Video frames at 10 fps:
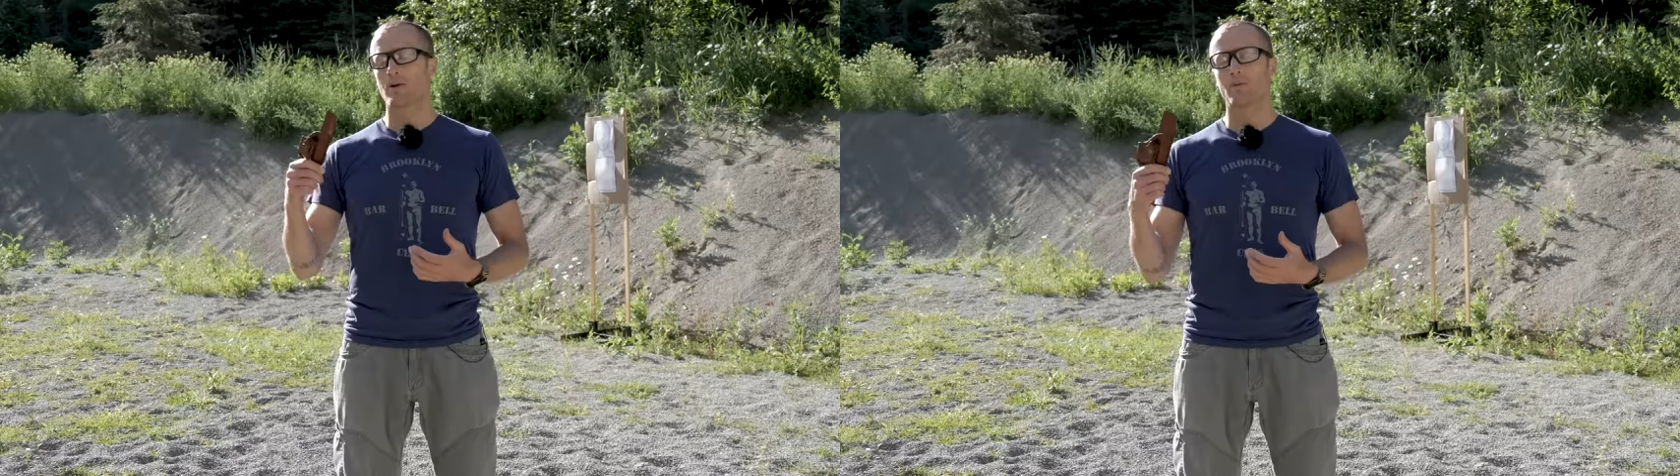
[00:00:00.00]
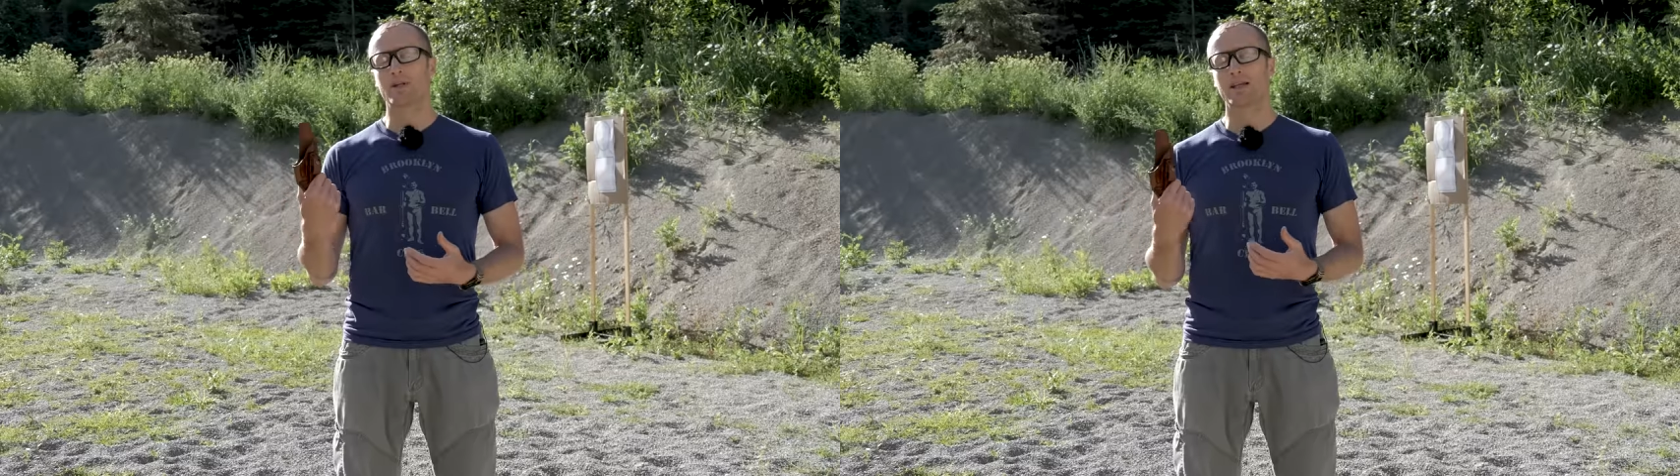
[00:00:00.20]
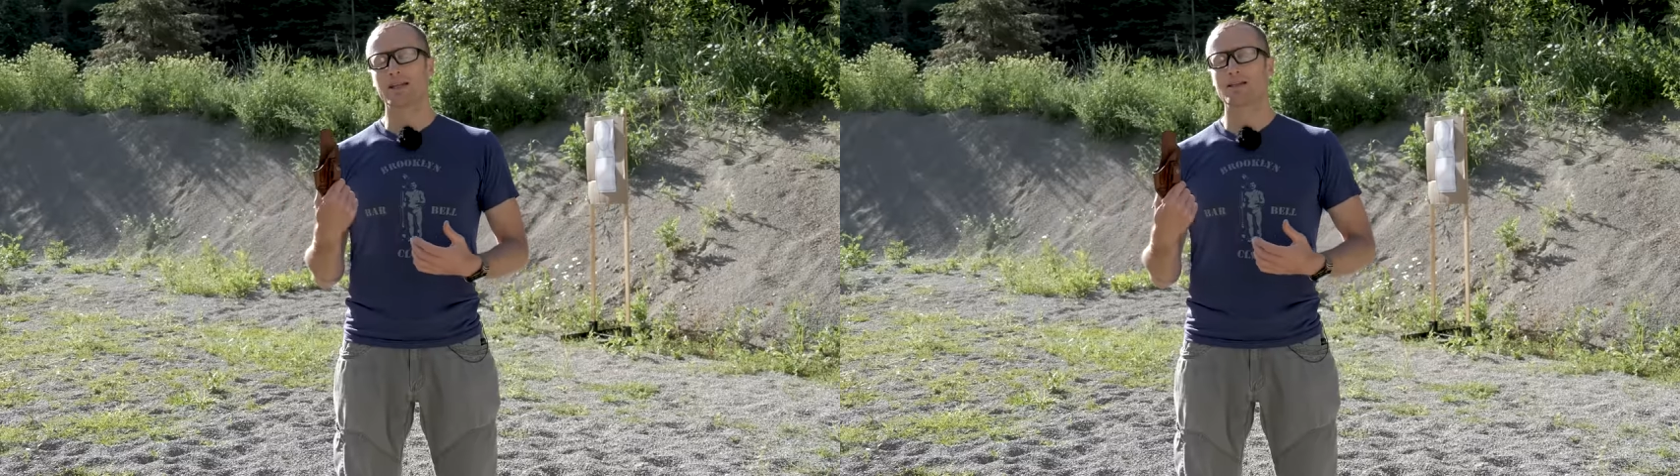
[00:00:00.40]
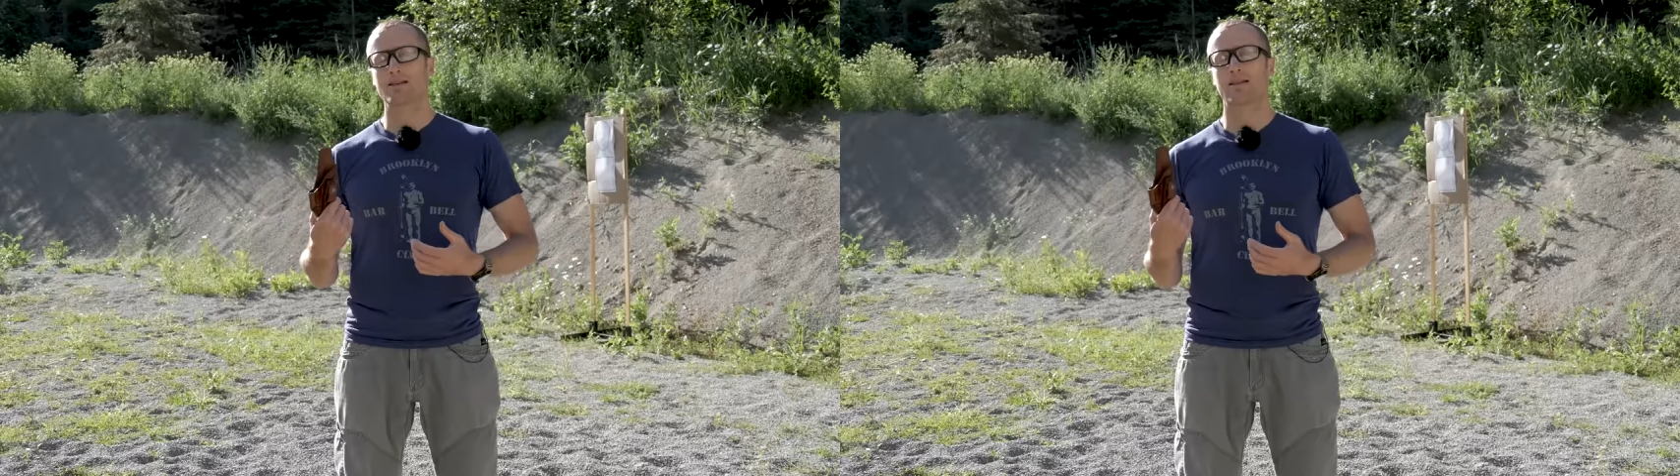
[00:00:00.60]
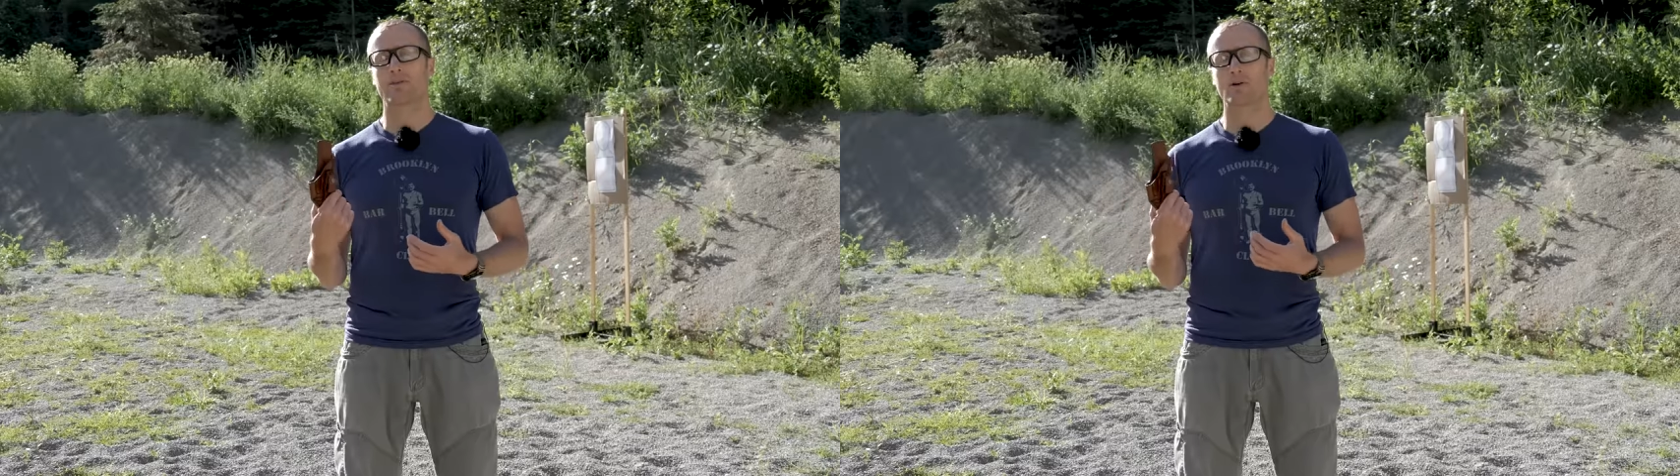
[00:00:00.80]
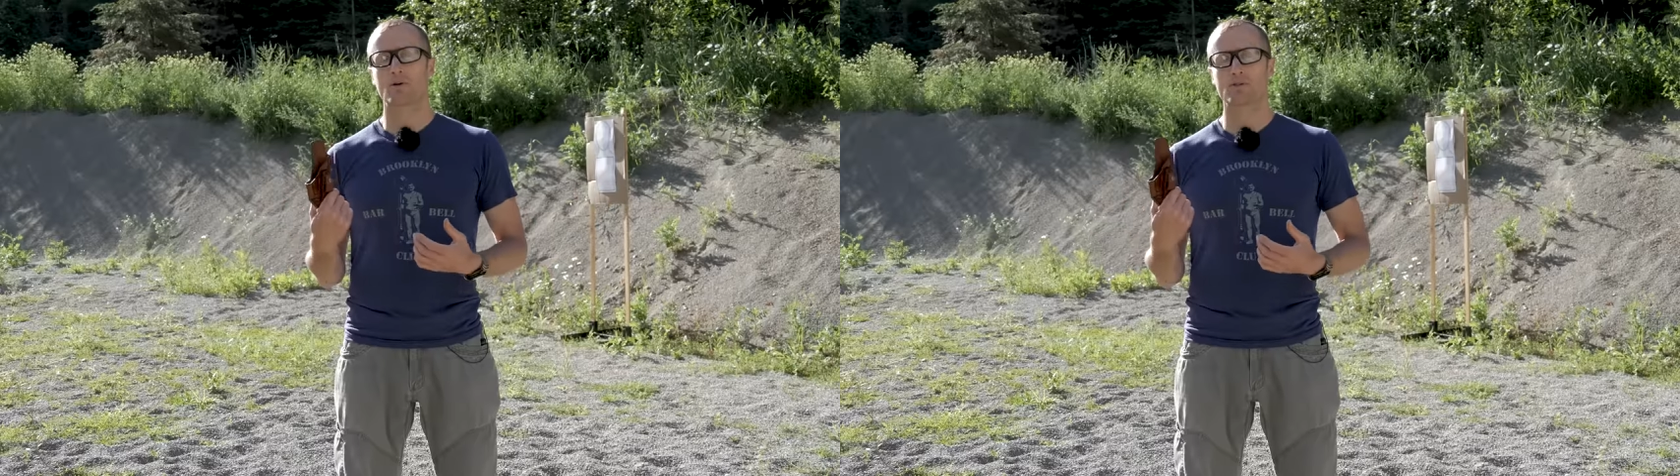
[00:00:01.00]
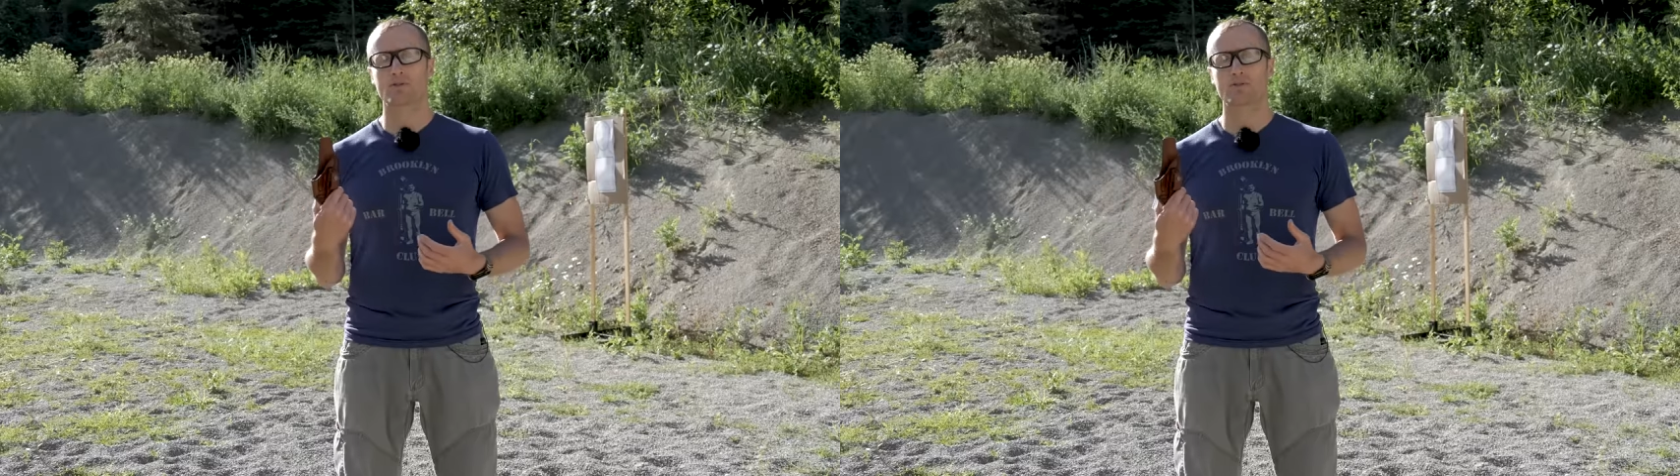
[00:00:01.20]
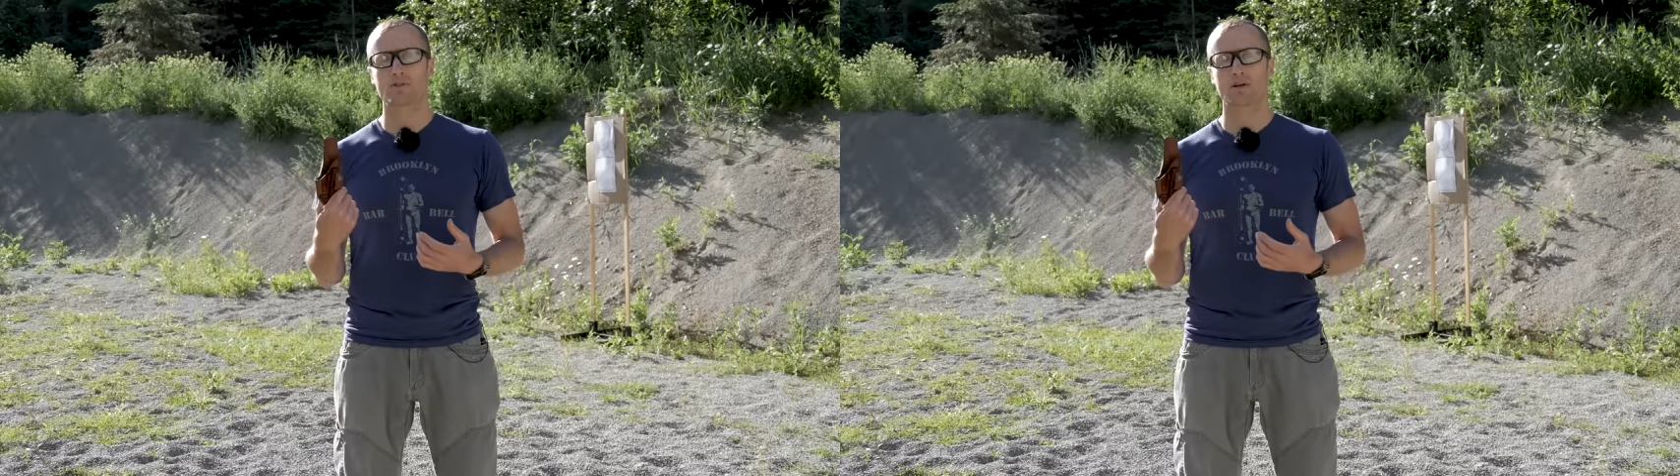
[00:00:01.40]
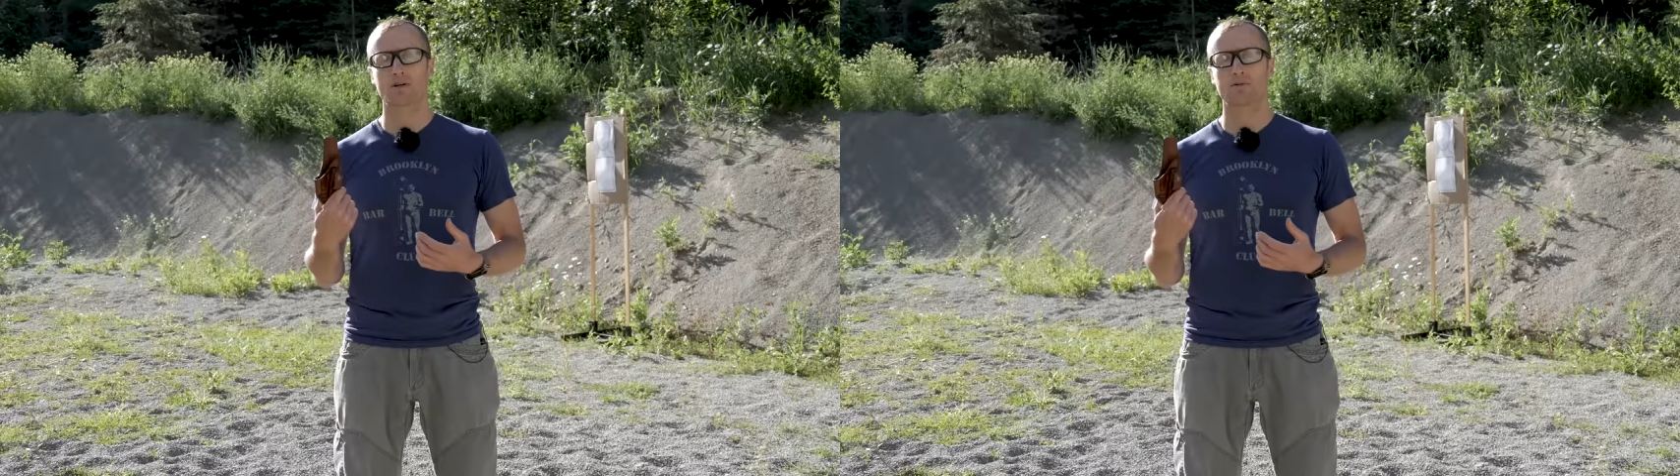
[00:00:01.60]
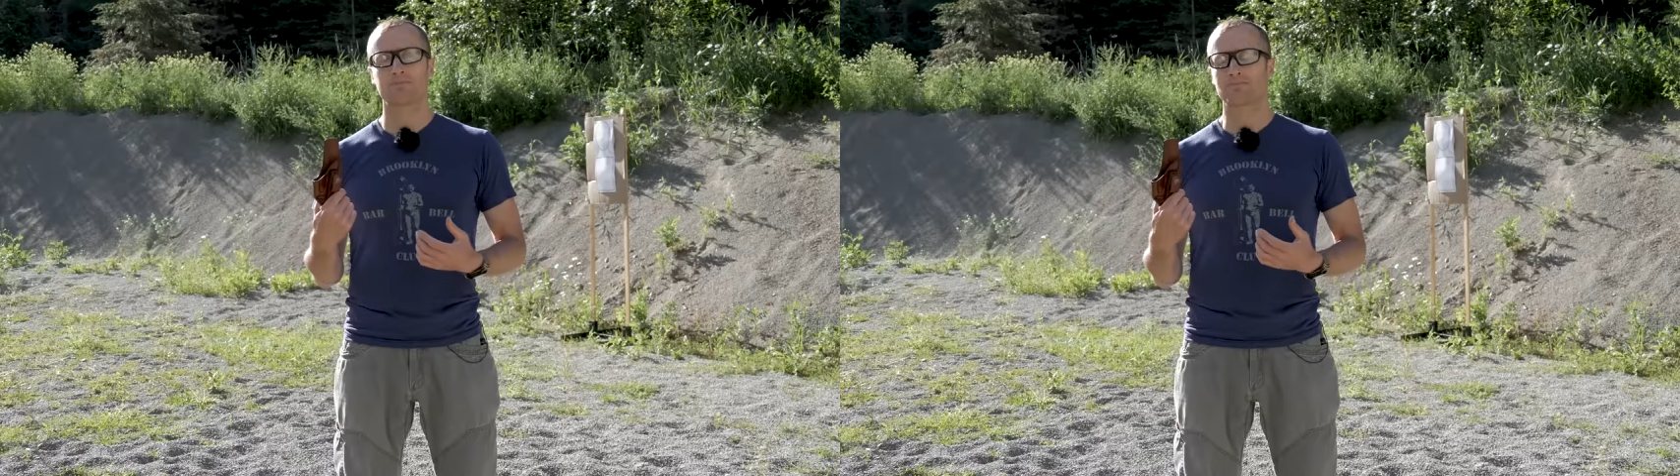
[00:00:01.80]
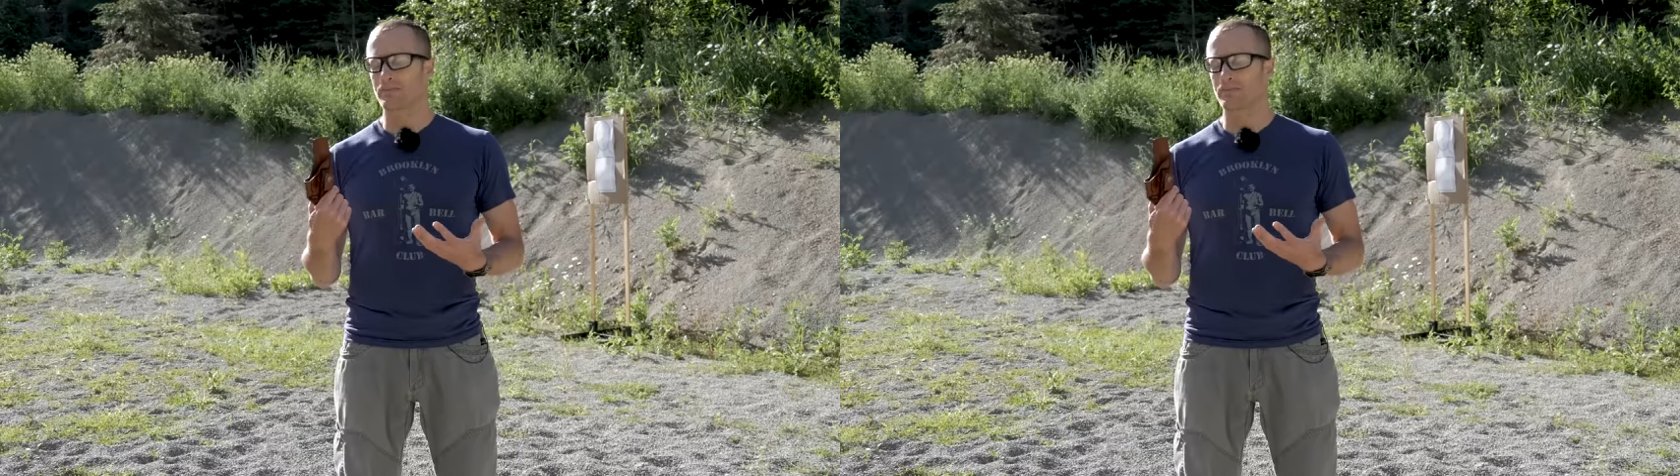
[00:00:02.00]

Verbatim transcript: When you get into leather holsters though,